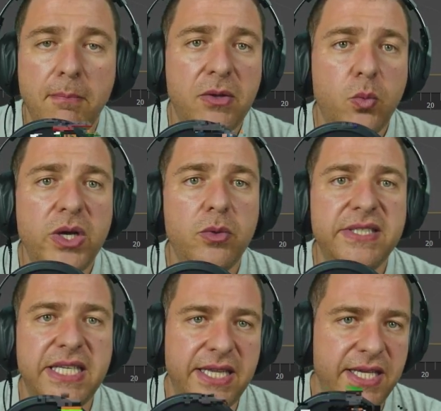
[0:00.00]
But we
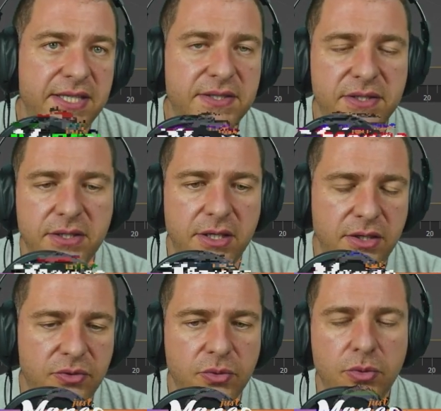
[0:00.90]
will see this
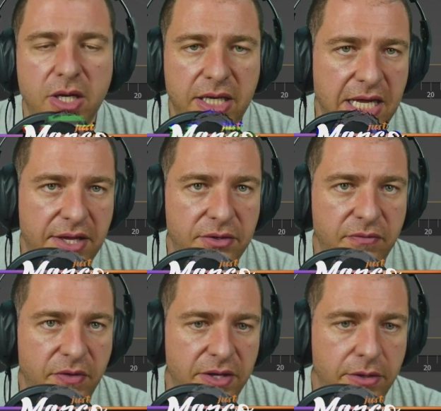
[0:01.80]
into another
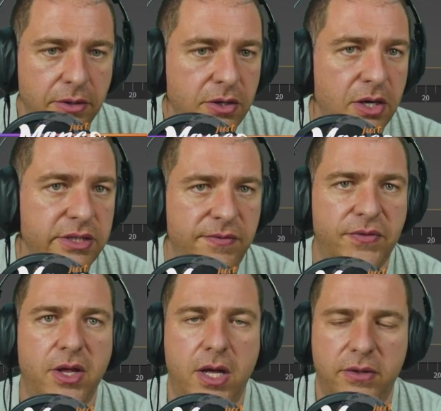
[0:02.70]
video, because
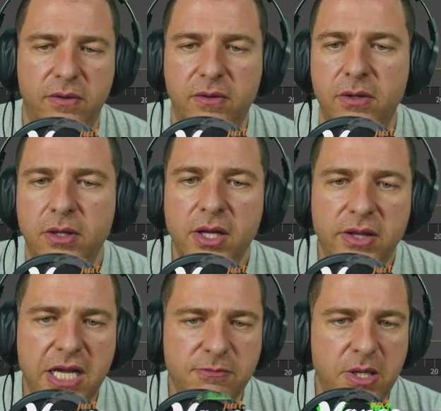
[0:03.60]
if not, the
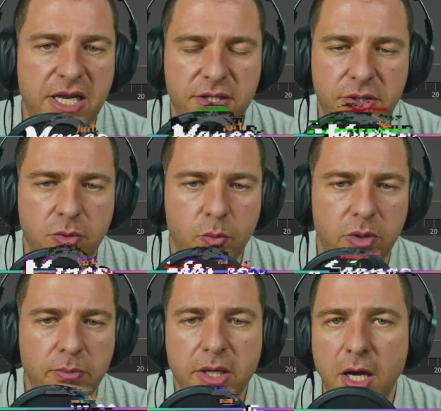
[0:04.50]
explanation
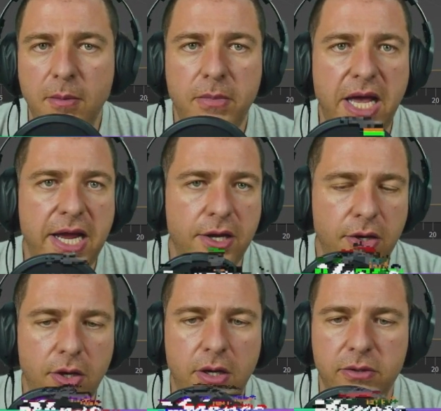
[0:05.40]
will become a
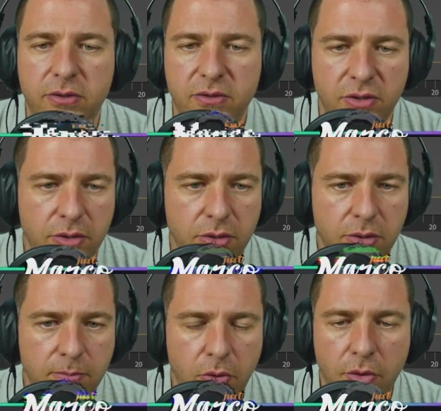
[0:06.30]
lot
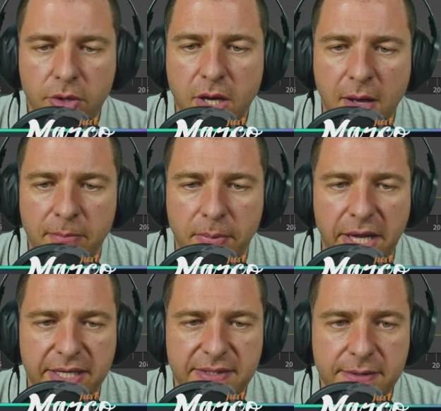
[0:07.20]
more
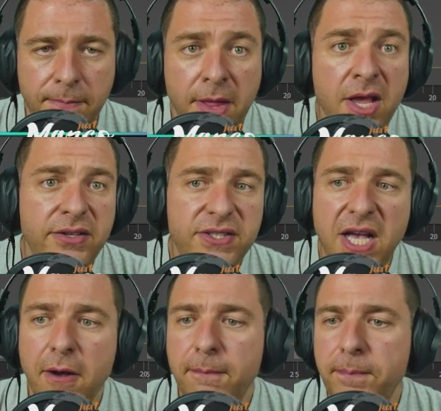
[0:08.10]
complex.
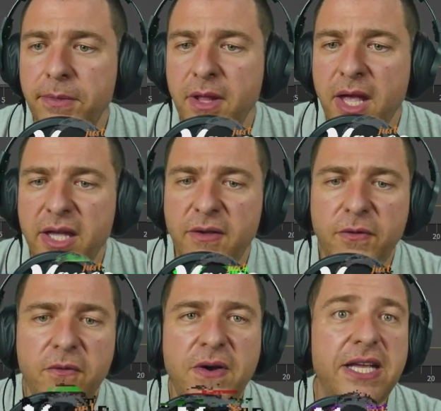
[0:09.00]
So,
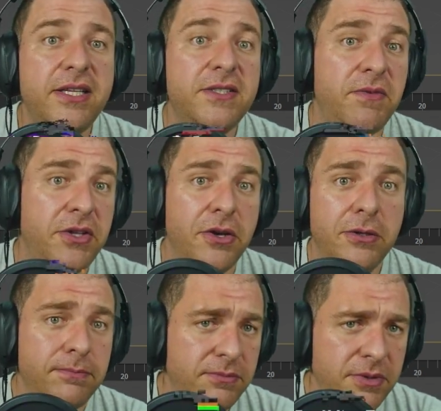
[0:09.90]
if you find this
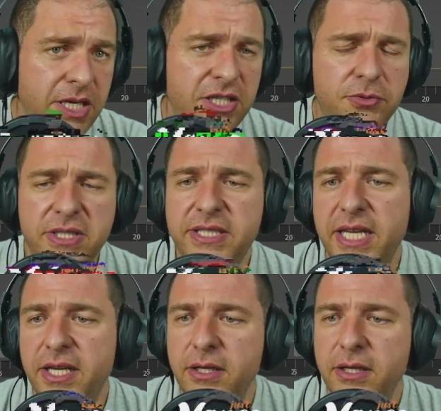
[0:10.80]
video interesting,